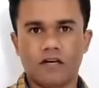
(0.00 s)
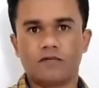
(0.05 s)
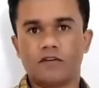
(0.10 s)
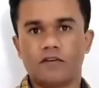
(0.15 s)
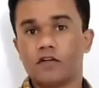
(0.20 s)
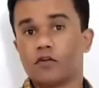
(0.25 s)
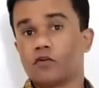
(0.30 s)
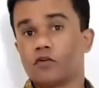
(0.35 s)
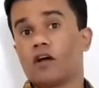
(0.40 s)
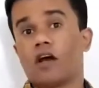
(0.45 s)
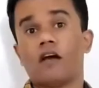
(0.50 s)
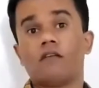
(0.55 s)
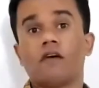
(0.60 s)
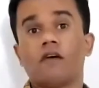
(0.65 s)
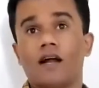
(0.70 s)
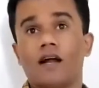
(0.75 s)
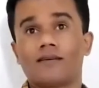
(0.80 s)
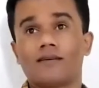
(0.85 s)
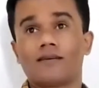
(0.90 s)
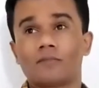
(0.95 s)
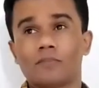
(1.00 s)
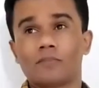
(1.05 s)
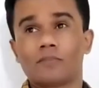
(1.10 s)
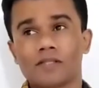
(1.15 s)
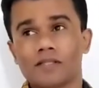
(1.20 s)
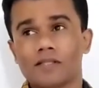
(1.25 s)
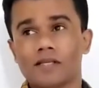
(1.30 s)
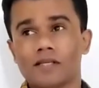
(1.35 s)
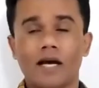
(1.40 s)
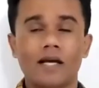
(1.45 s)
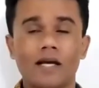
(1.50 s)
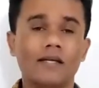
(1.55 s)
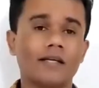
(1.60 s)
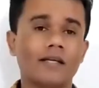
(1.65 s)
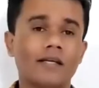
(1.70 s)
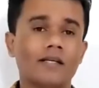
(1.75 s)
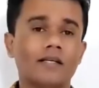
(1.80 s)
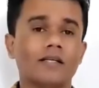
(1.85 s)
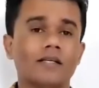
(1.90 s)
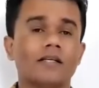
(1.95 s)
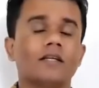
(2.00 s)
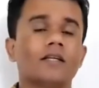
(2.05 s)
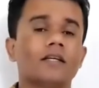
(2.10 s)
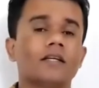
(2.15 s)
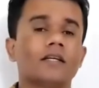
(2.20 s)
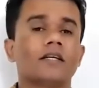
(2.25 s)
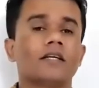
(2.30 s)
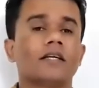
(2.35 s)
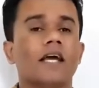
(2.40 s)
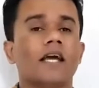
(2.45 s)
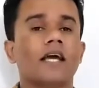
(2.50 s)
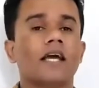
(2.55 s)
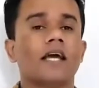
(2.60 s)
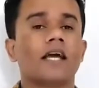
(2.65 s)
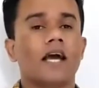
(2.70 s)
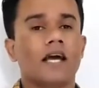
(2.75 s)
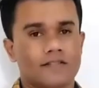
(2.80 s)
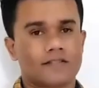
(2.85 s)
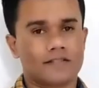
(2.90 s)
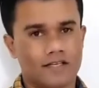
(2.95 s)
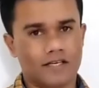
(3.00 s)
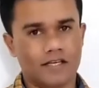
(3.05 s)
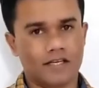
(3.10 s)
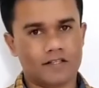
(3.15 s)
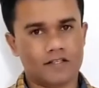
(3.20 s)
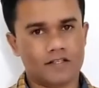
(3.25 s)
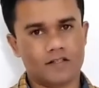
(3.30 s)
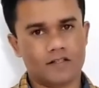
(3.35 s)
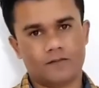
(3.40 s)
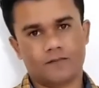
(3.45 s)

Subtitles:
We don't have 100% ideal gas in nature.